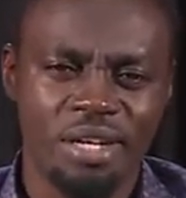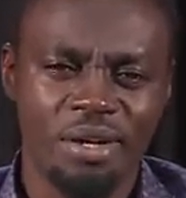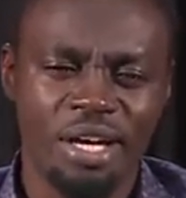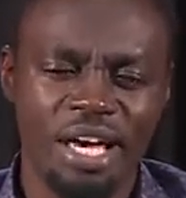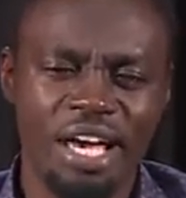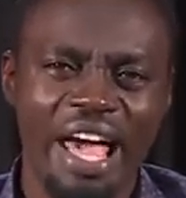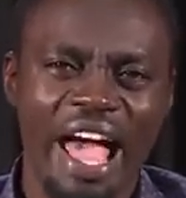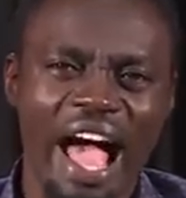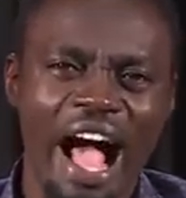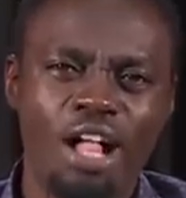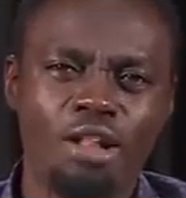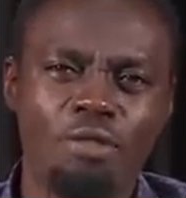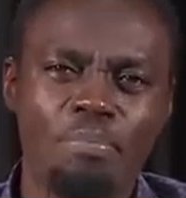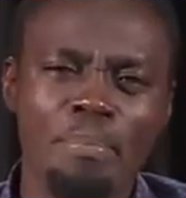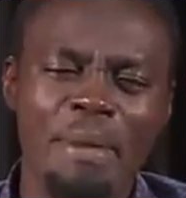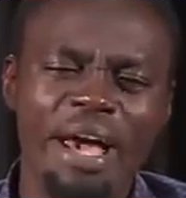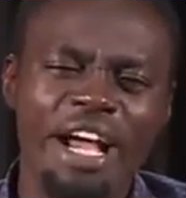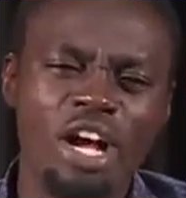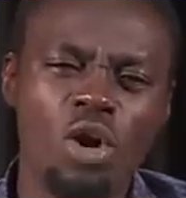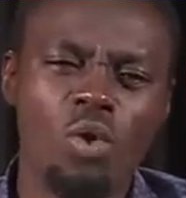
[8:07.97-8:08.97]
Okay,
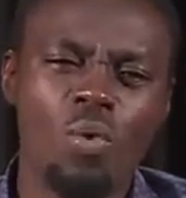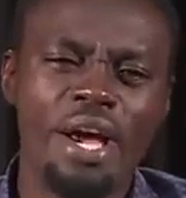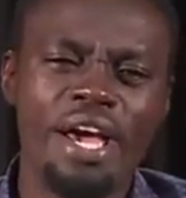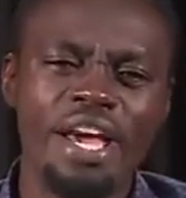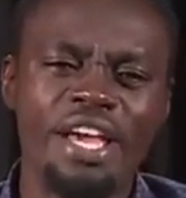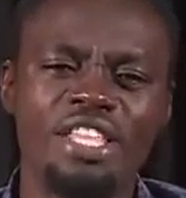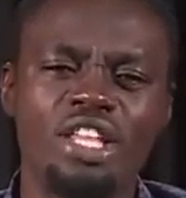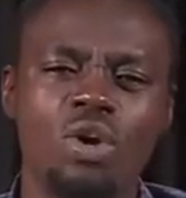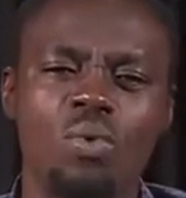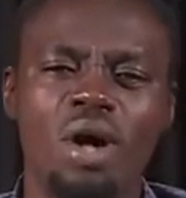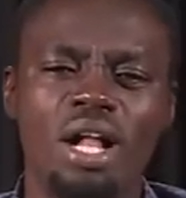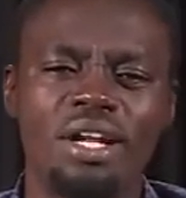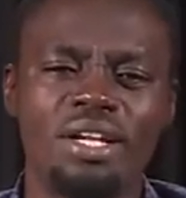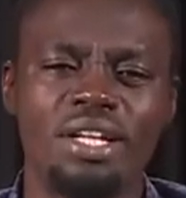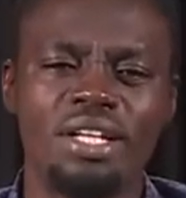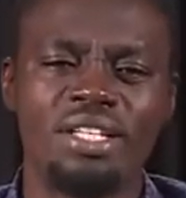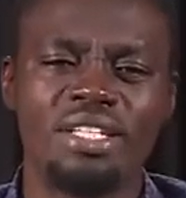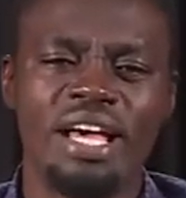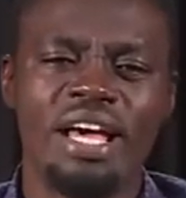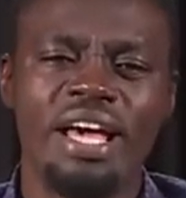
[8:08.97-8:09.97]
I'll make a way in the
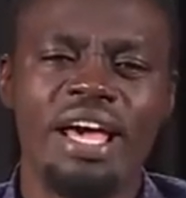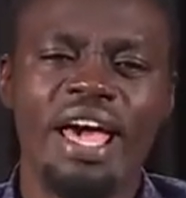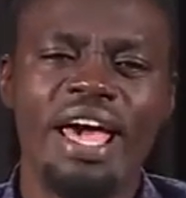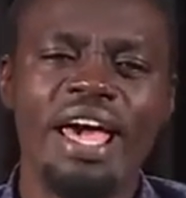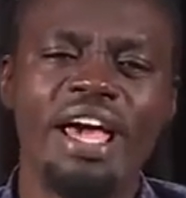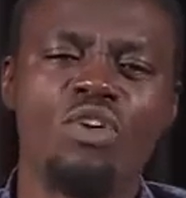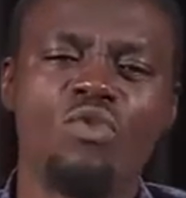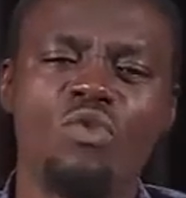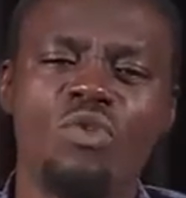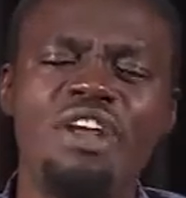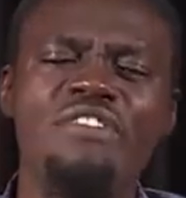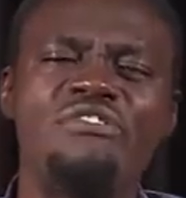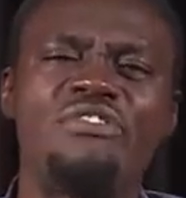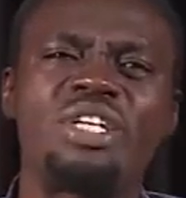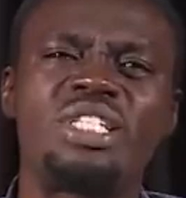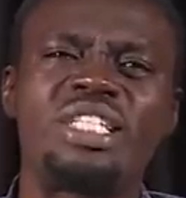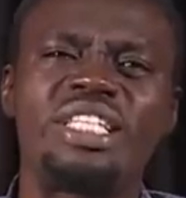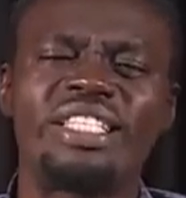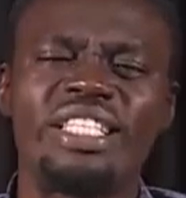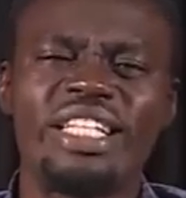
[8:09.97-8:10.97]
wilderness and
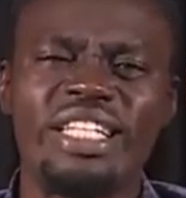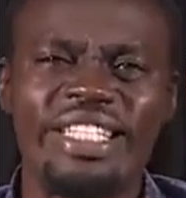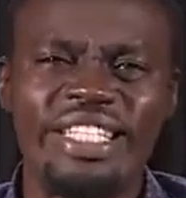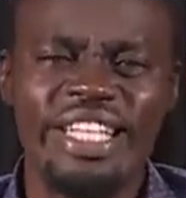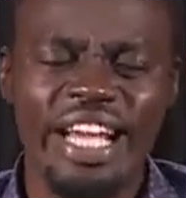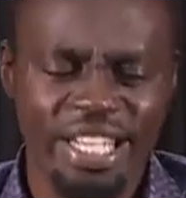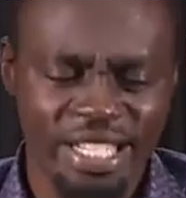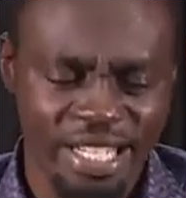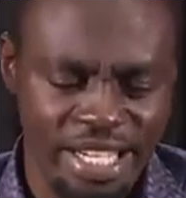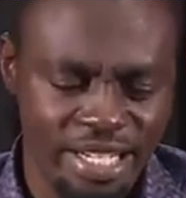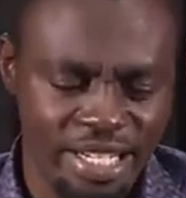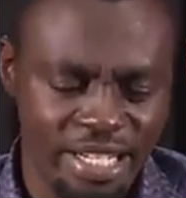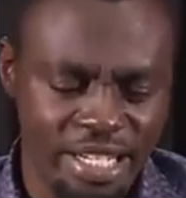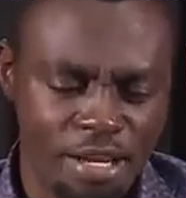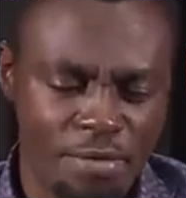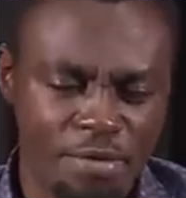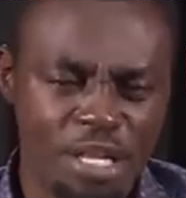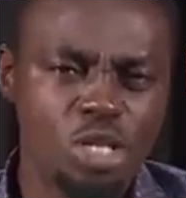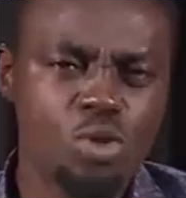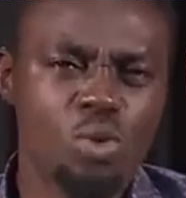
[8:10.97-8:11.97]
rivers in the
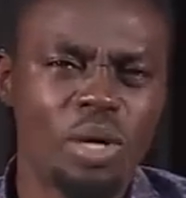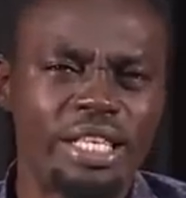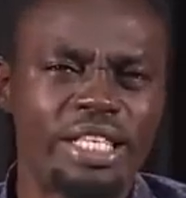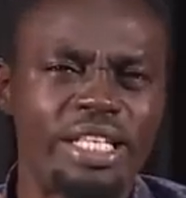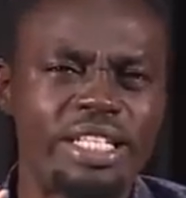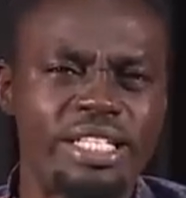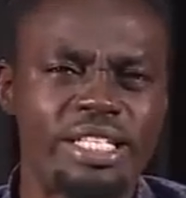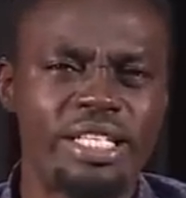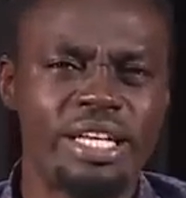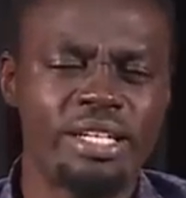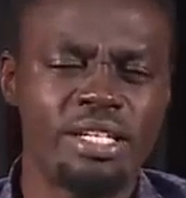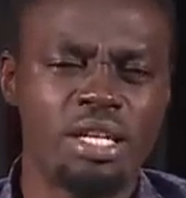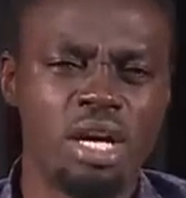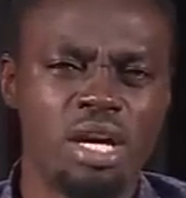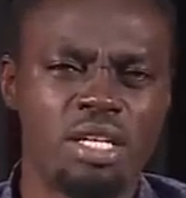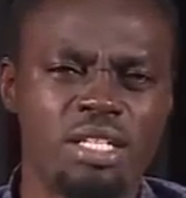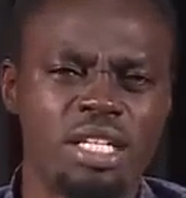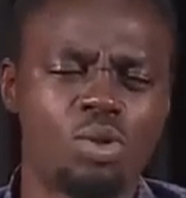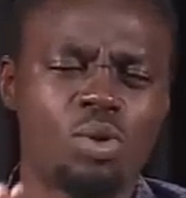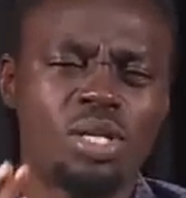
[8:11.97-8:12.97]
desert. That's what this thing
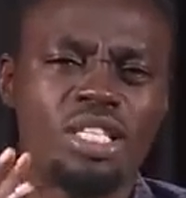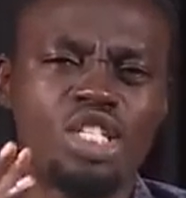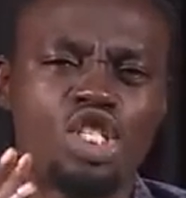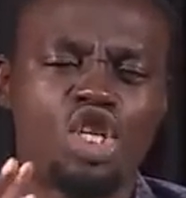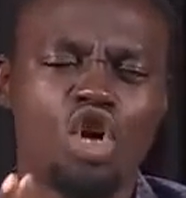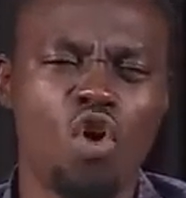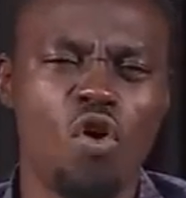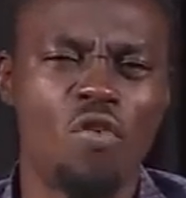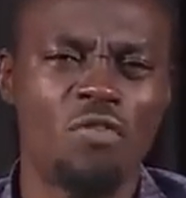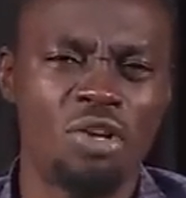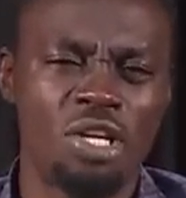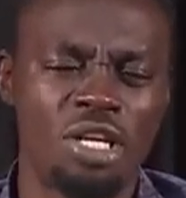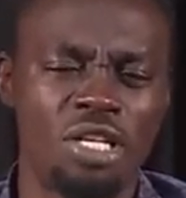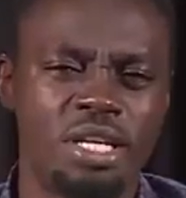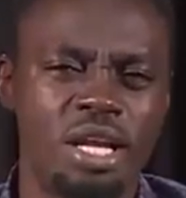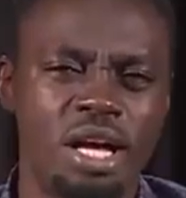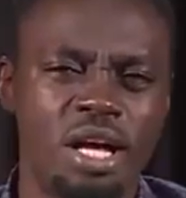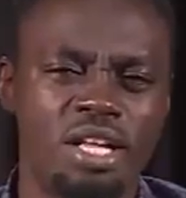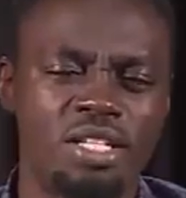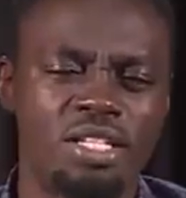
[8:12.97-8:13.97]
does. That's what this
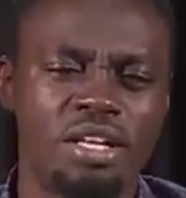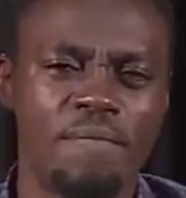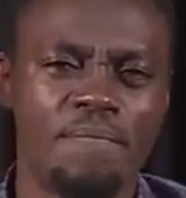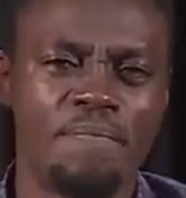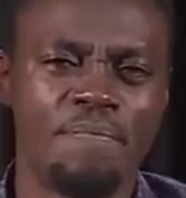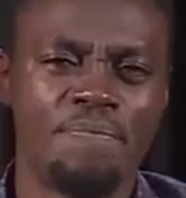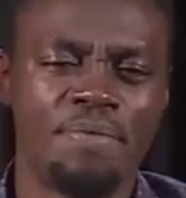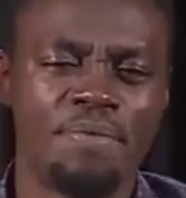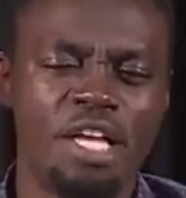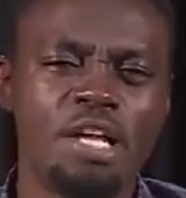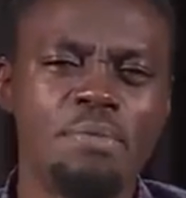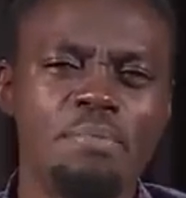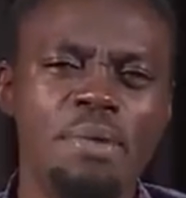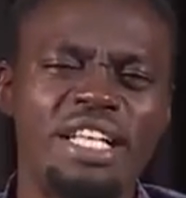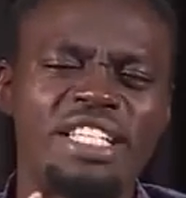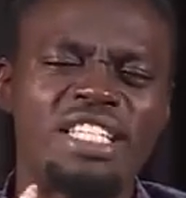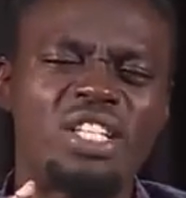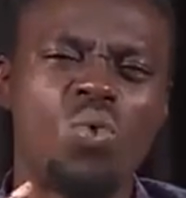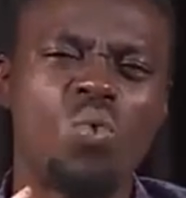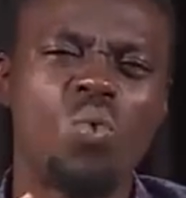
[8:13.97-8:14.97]
covenant does. It
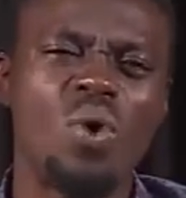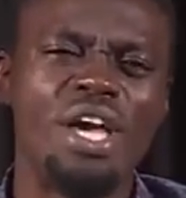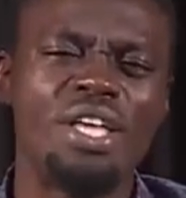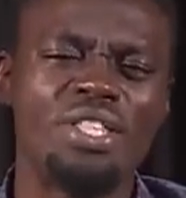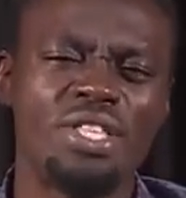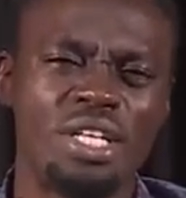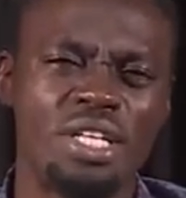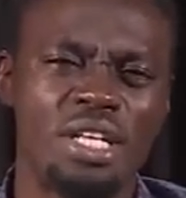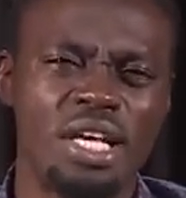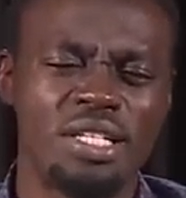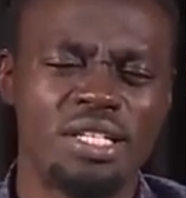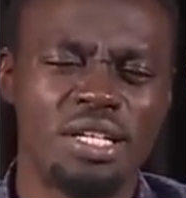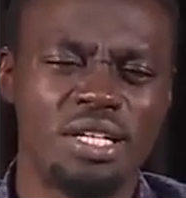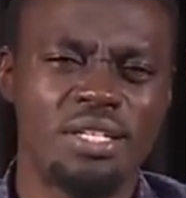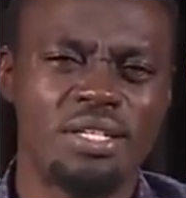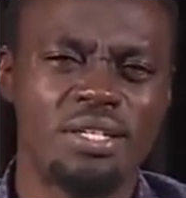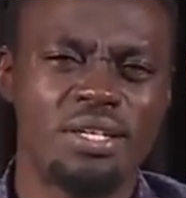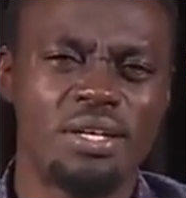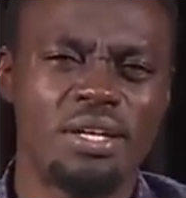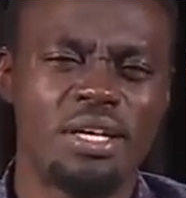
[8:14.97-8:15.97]
makes a way in the
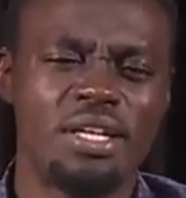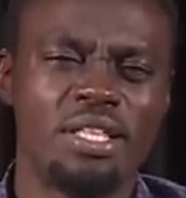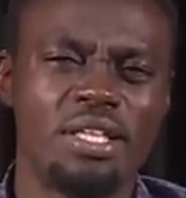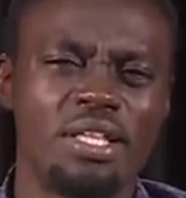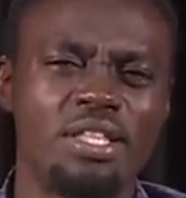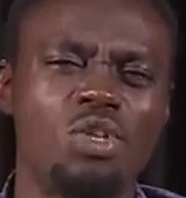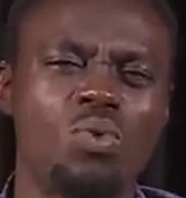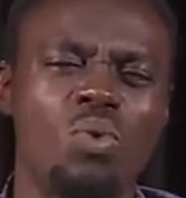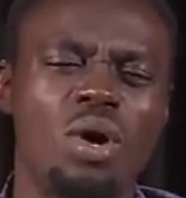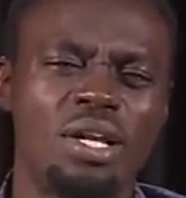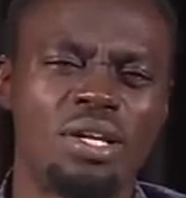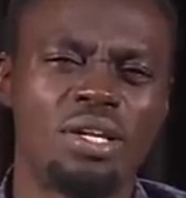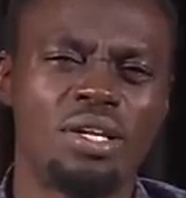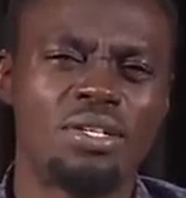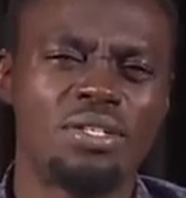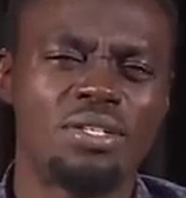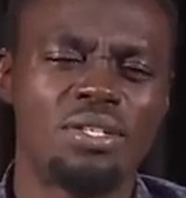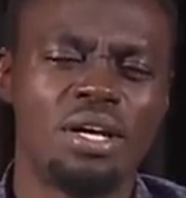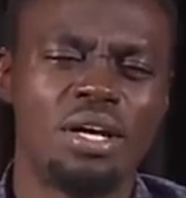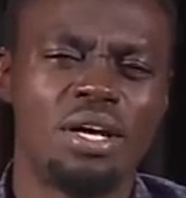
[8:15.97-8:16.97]
desert, in the
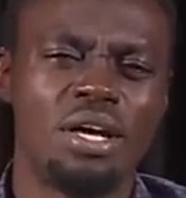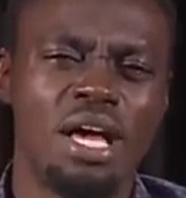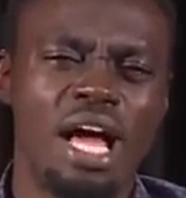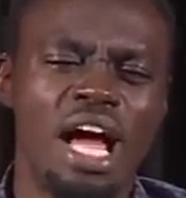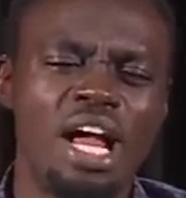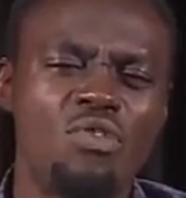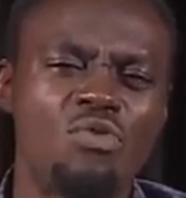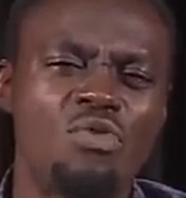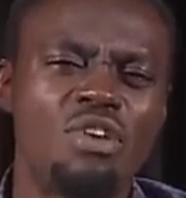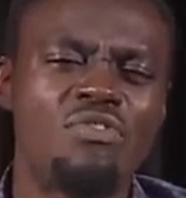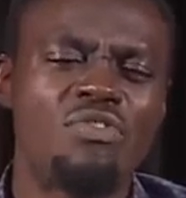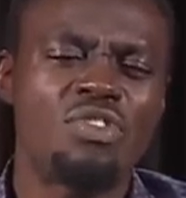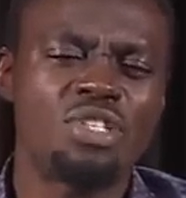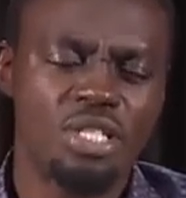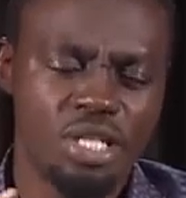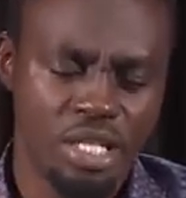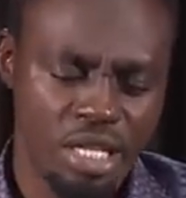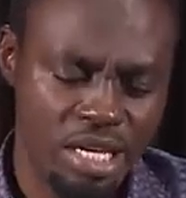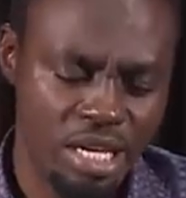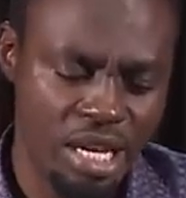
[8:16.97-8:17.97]
wilderness, and
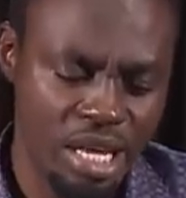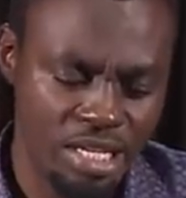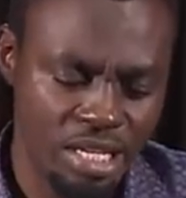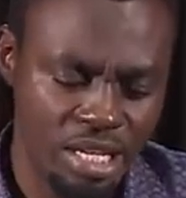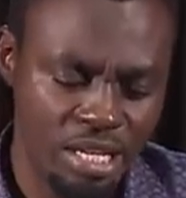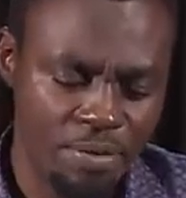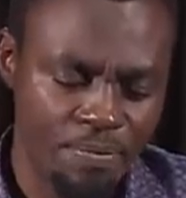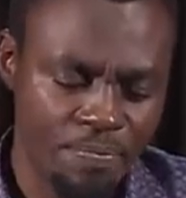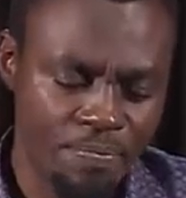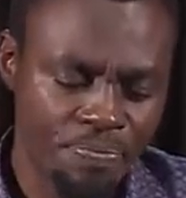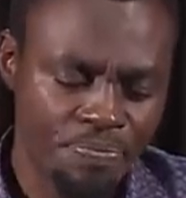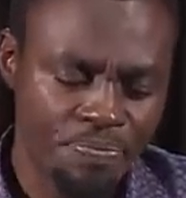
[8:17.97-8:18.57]
rivers in the desert.